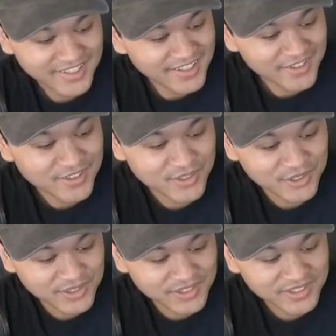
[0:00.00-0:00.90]

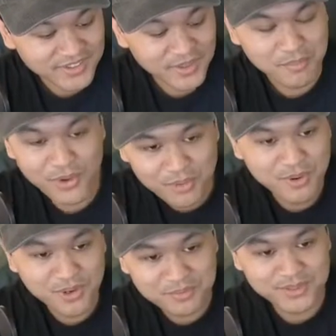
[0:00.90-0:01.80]
The more
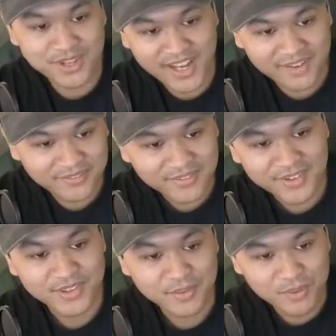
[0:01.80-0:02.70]
modems you have,
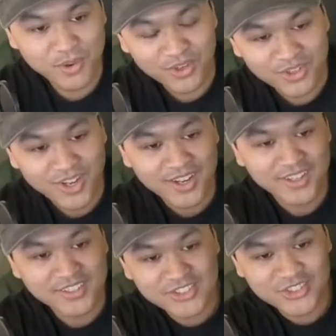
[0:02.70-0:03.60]
the more
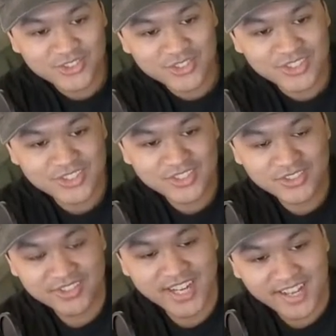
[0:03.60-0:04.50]

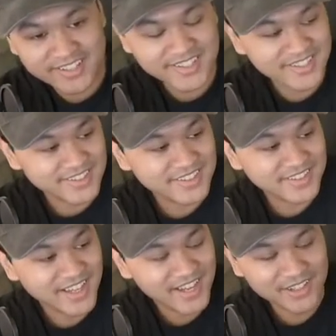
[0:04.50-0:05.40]
chances
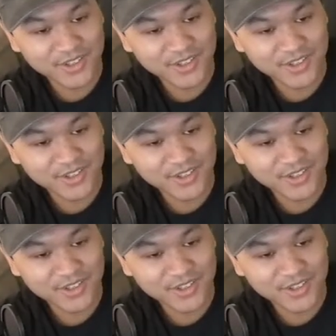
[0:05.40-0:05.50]
that your